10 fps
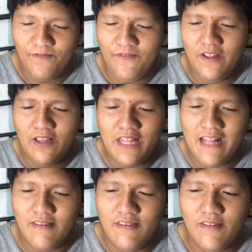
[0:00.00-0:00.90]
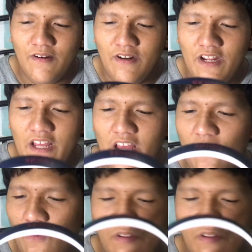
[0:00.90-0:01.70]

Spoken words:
feel that sturdy or